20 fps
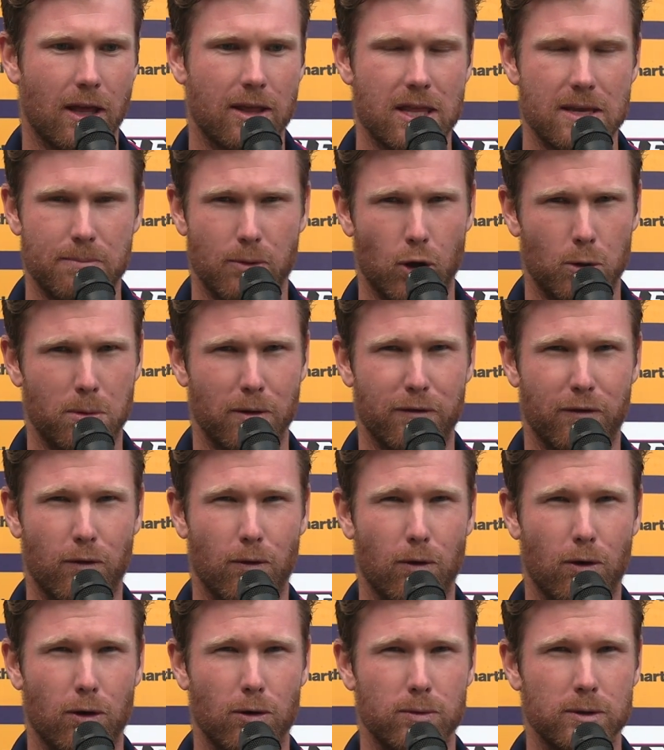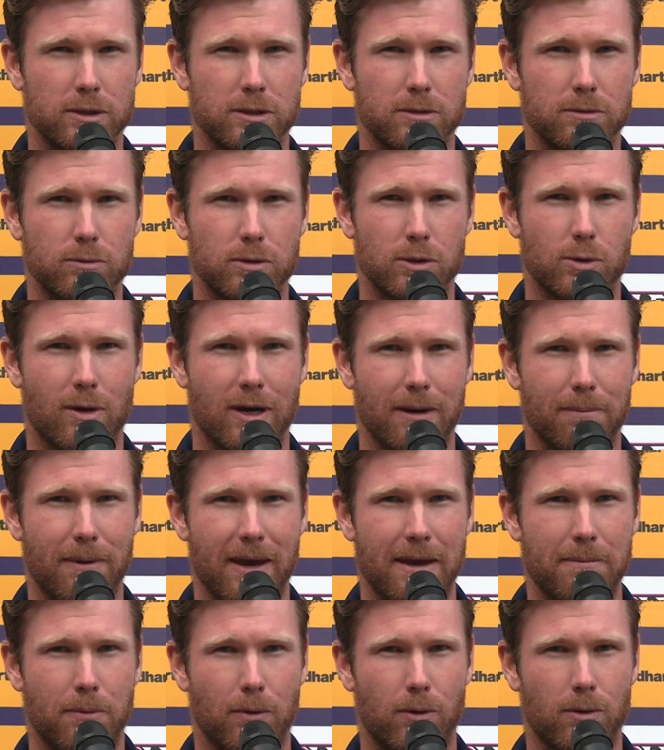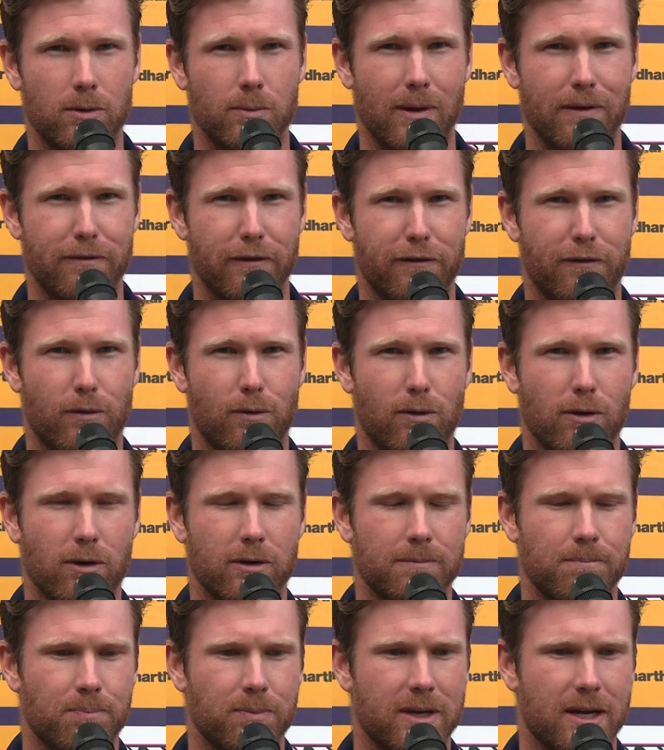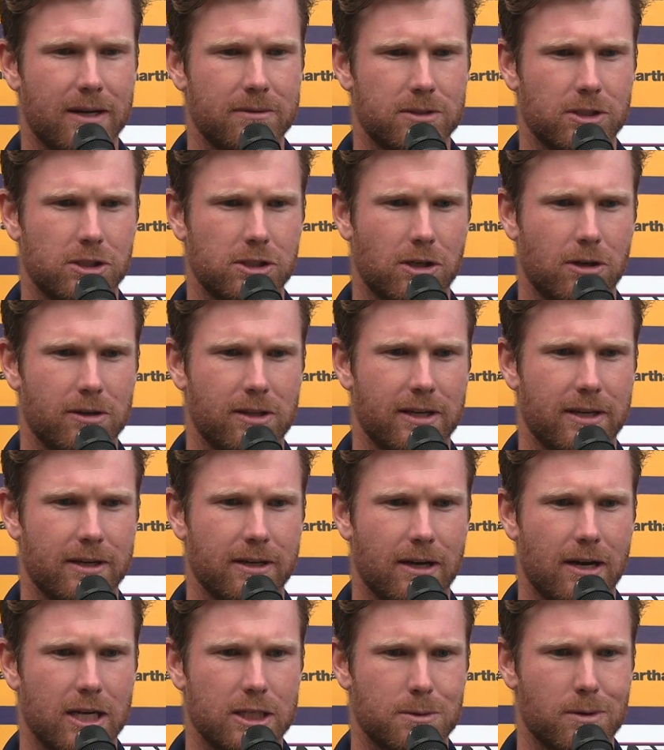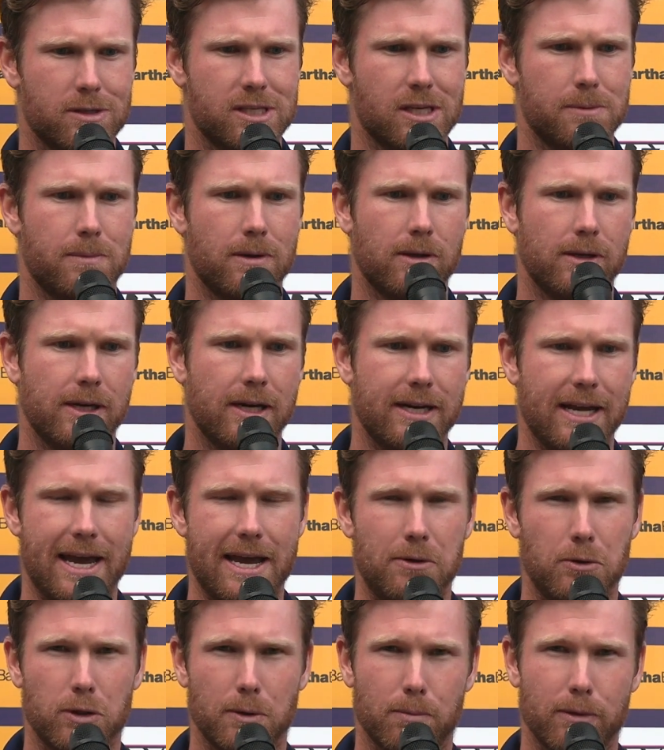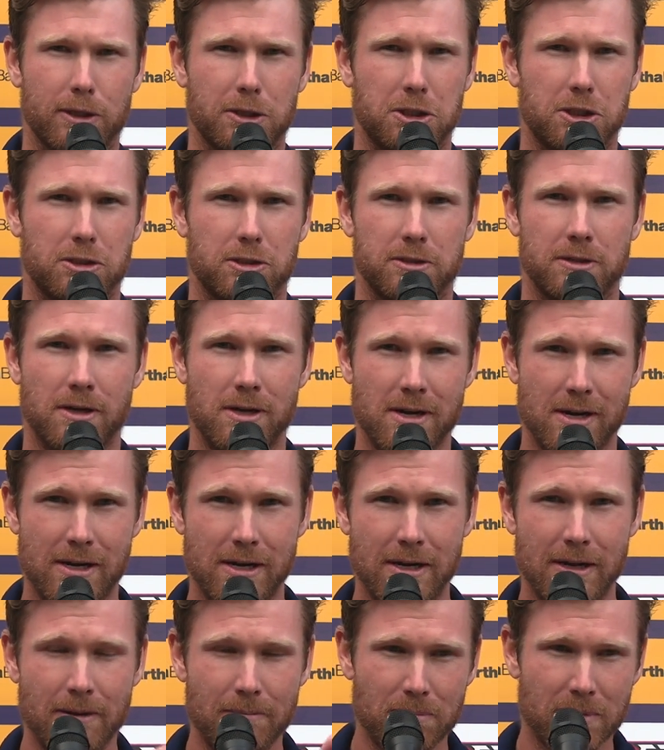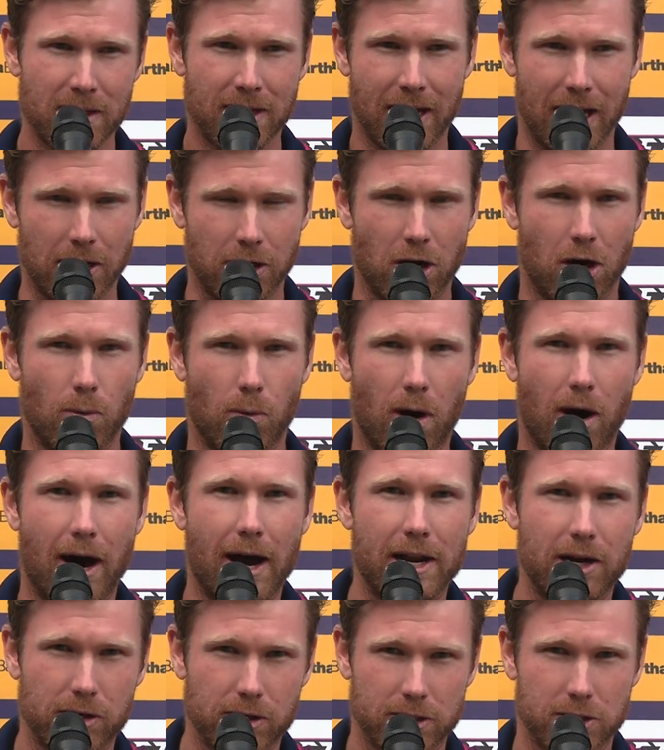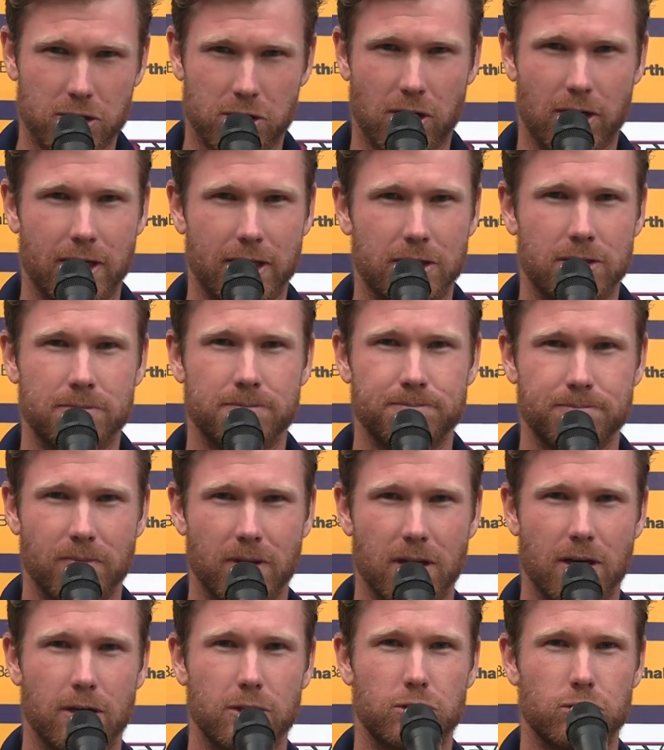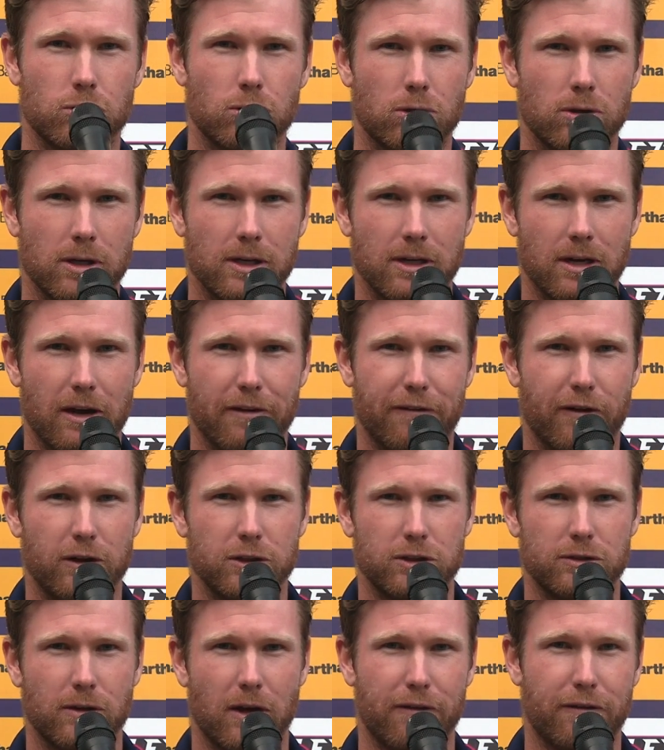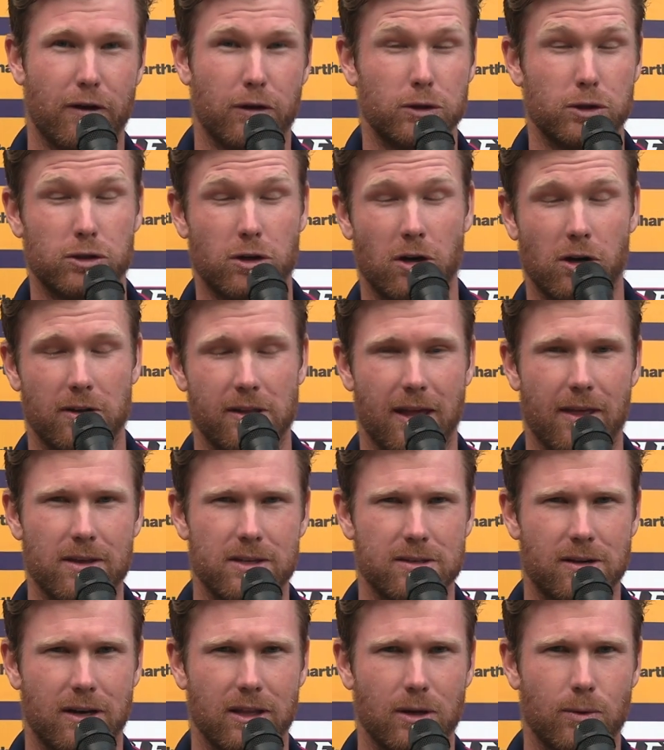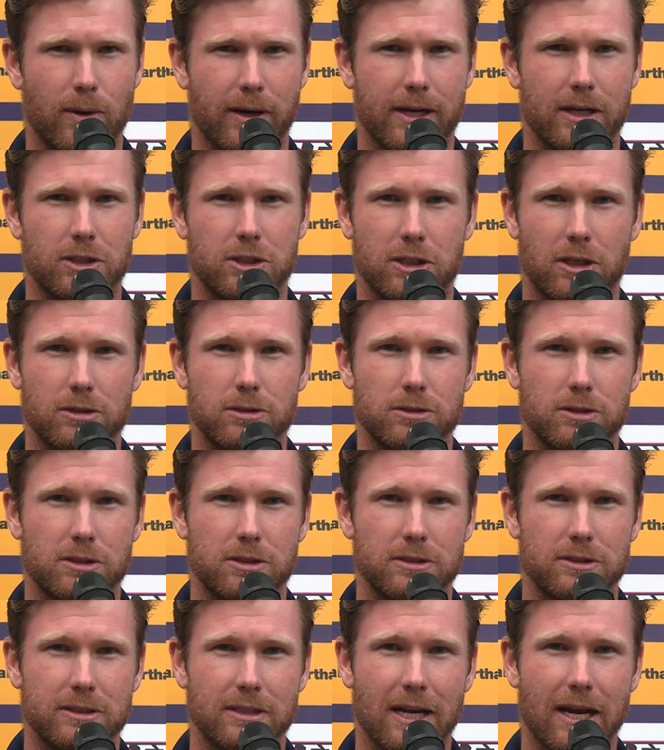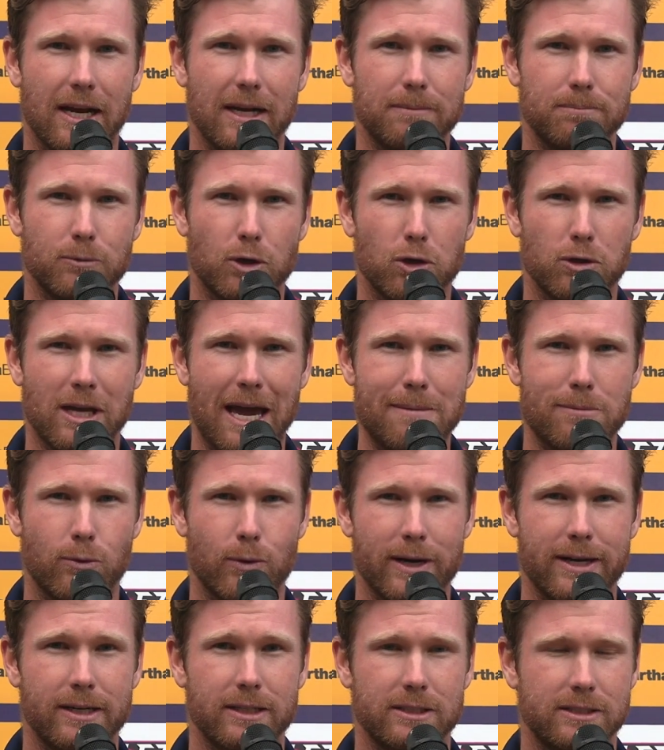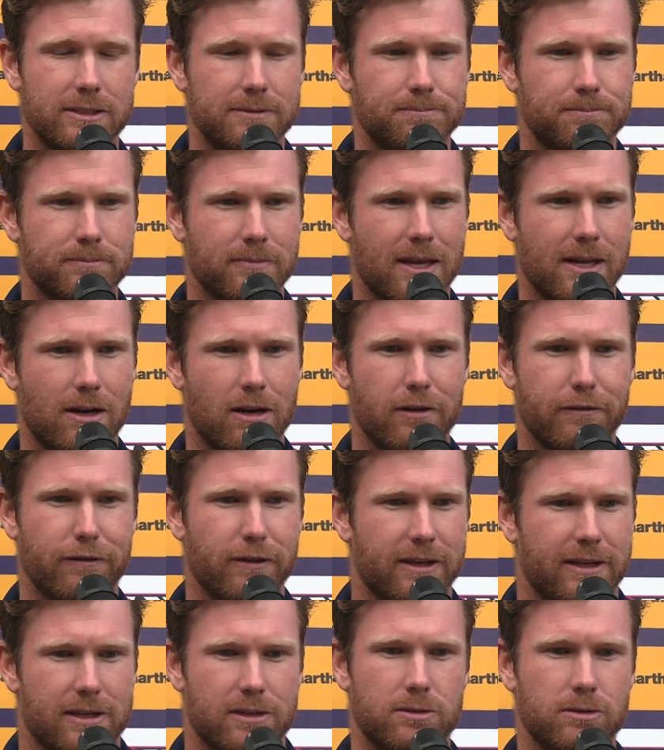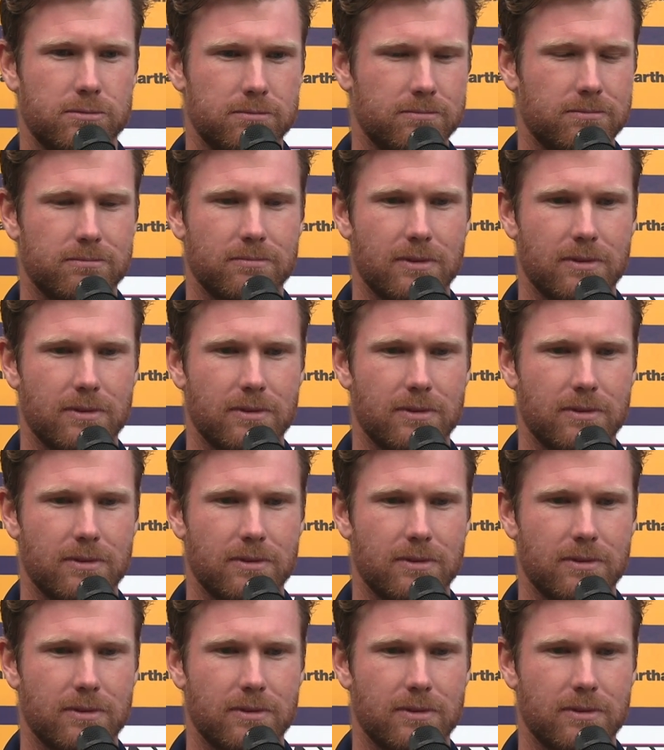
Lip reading: I think the ball before was quite a bad ball and went for 4, and to show the ability to handle the pressure and go wider and try and draw a false stroke on the other side of the wicket shows good game awareness, and hopefully he'll